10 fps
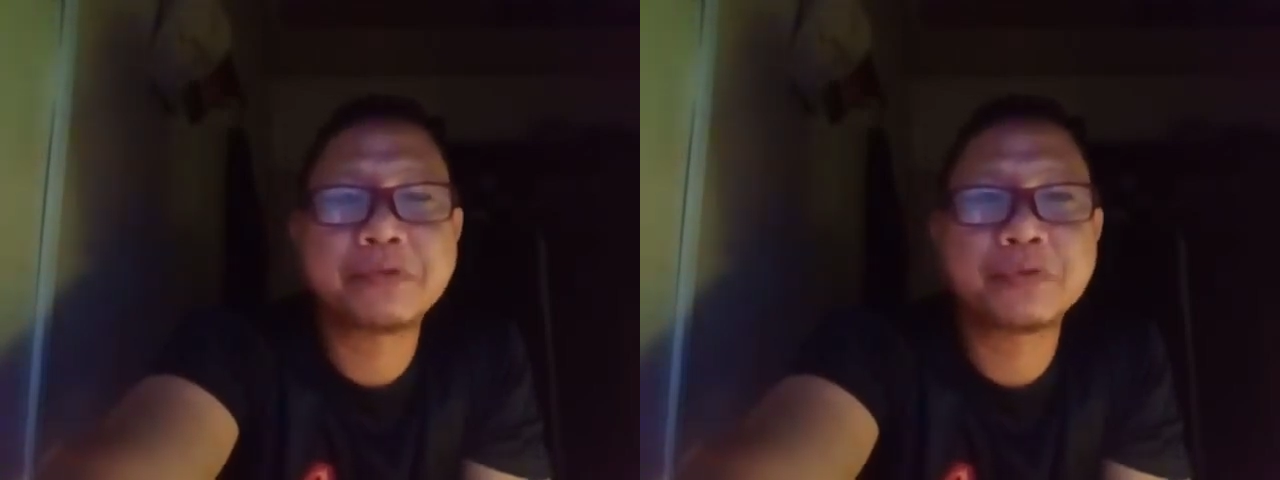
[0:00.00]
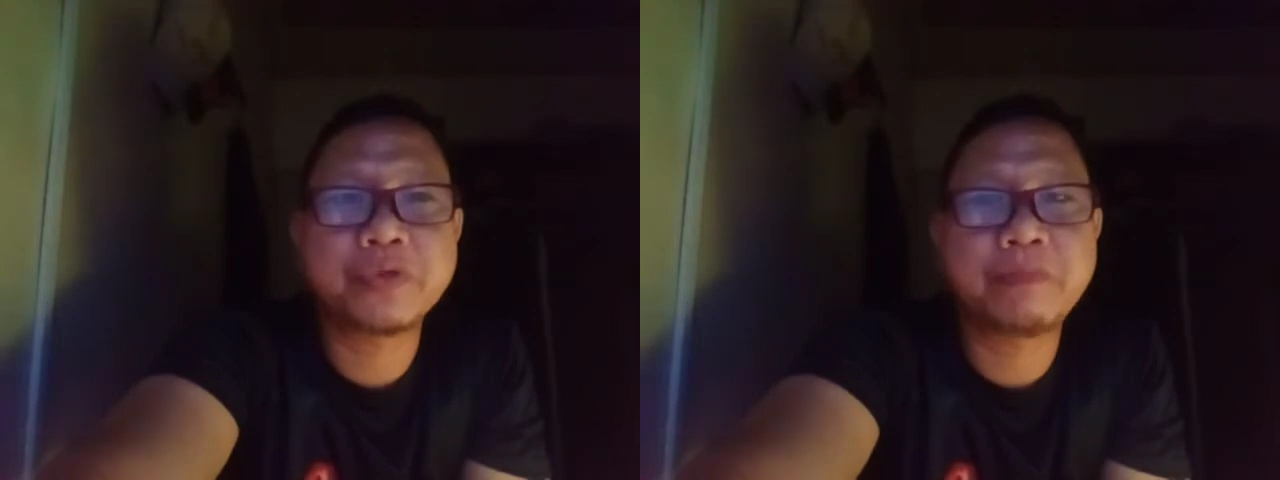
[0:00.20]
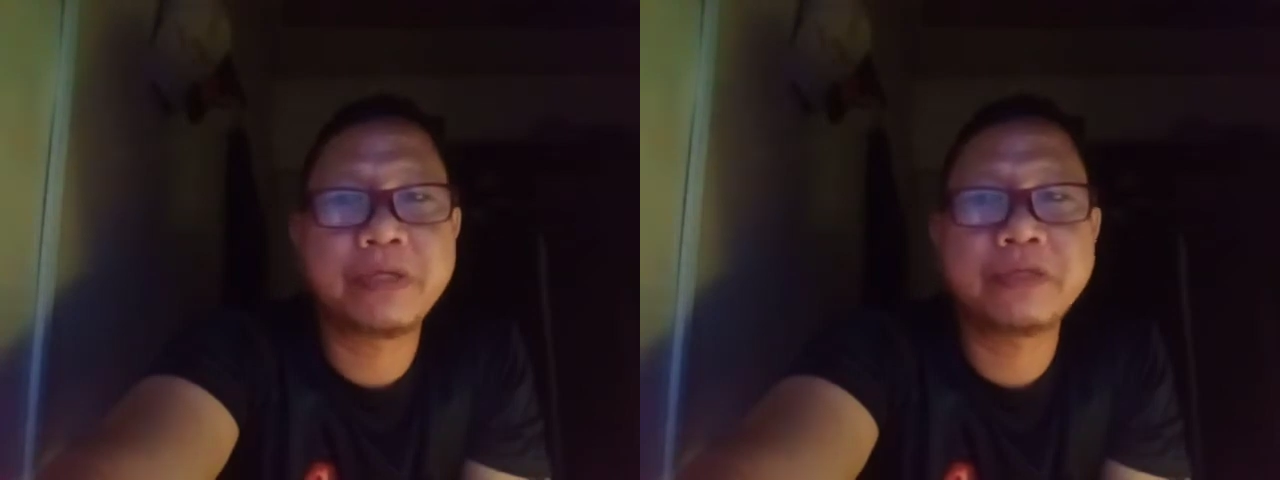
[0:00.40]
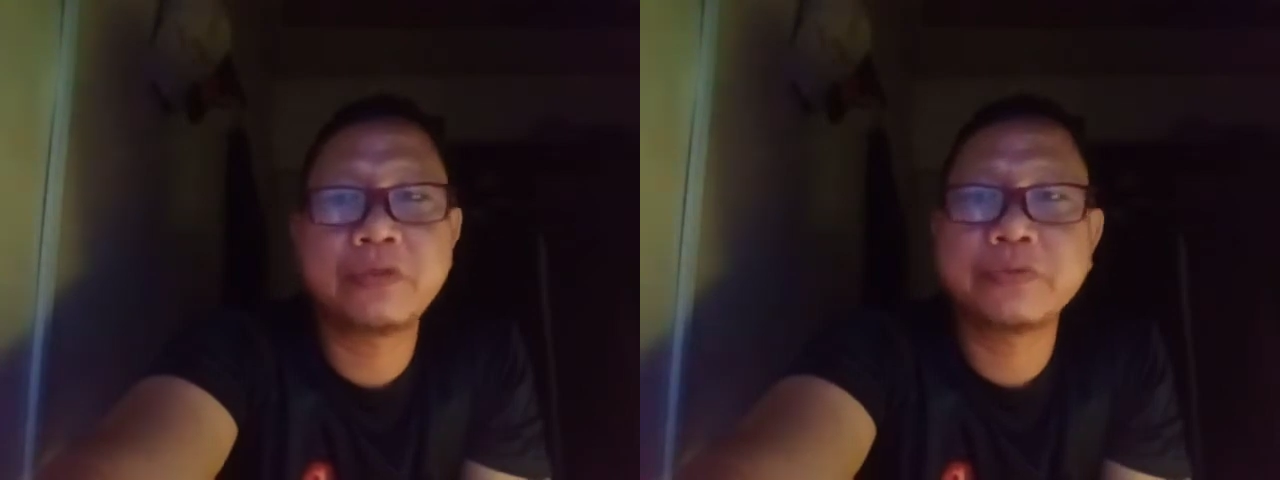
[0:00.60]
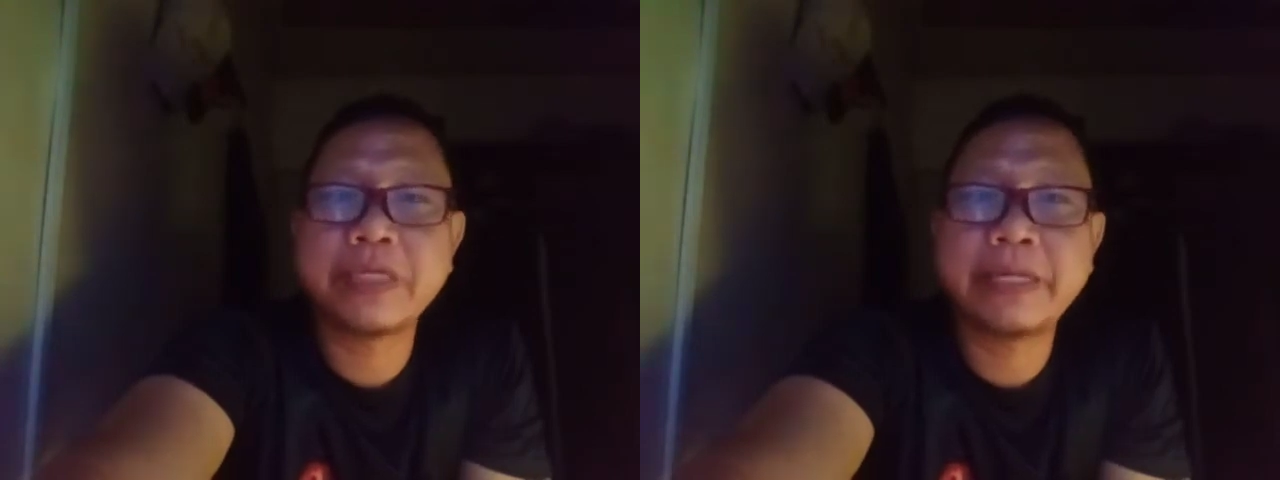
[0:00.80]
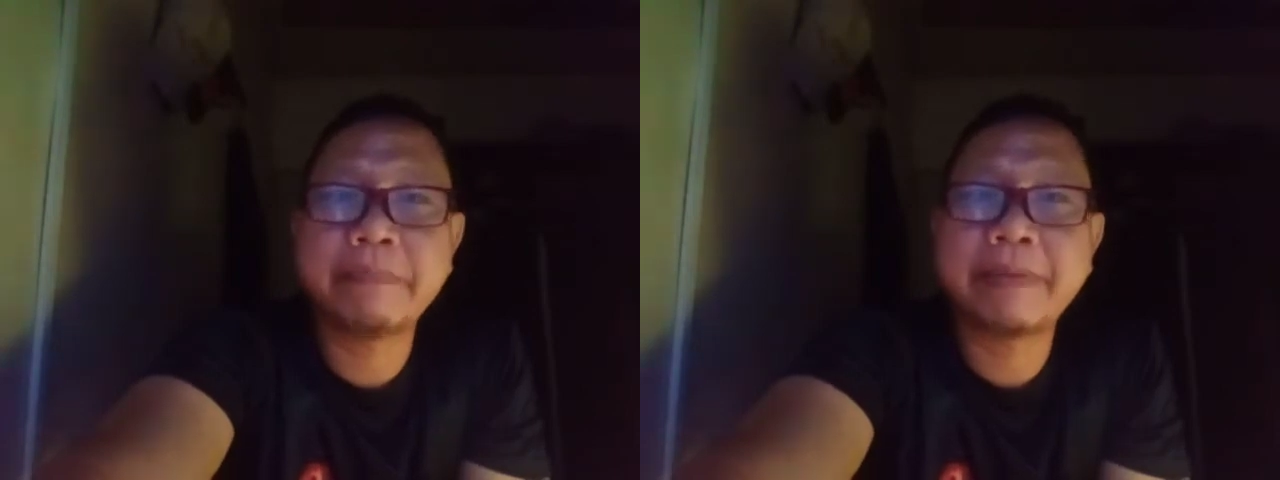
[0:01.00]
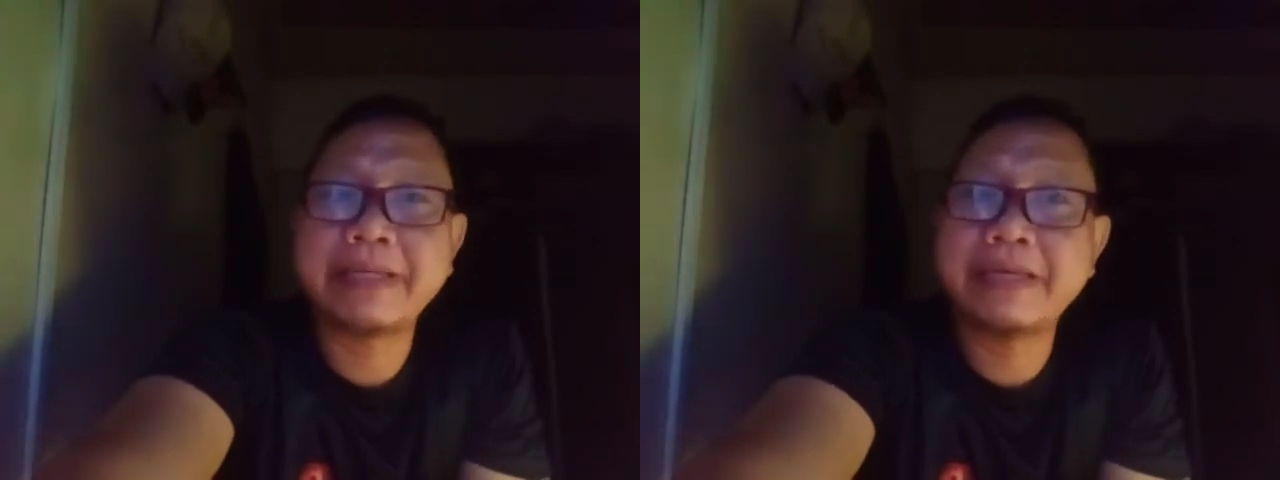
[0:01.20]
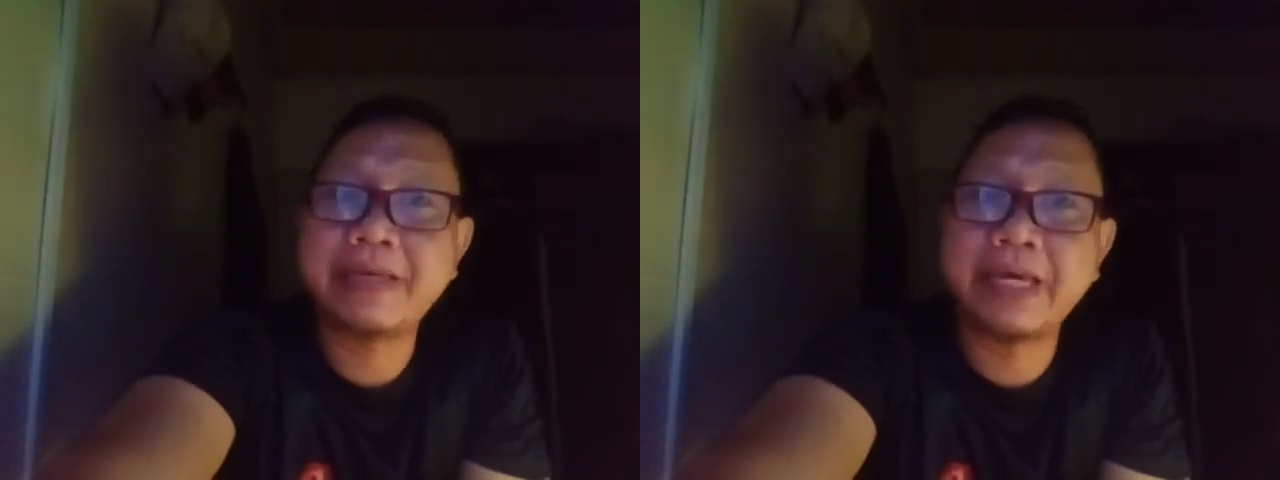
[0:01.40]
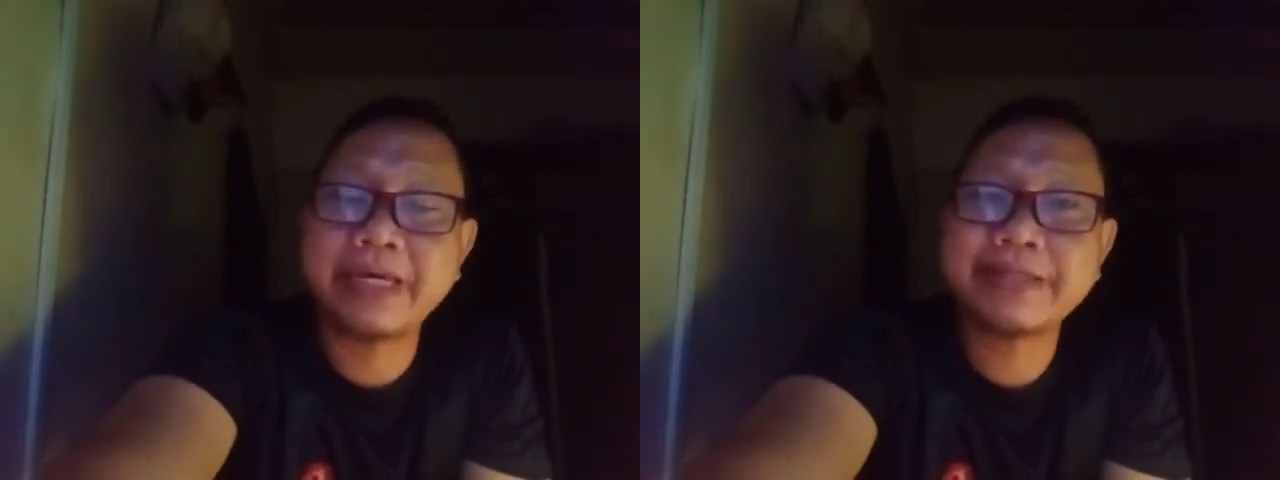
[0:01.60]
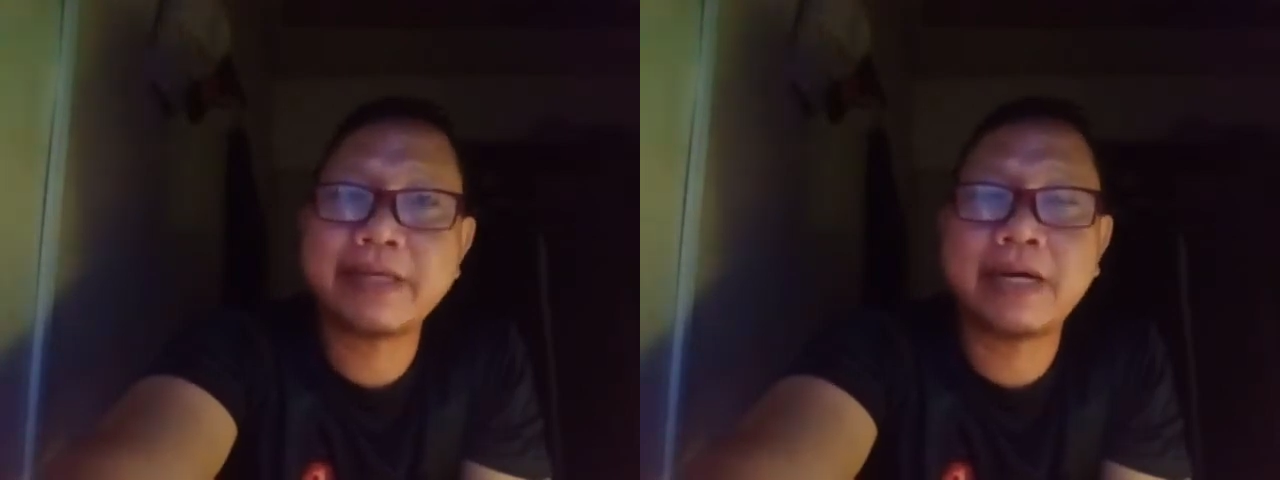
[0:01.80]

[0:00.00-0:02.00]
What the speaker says: streaming usually dedicate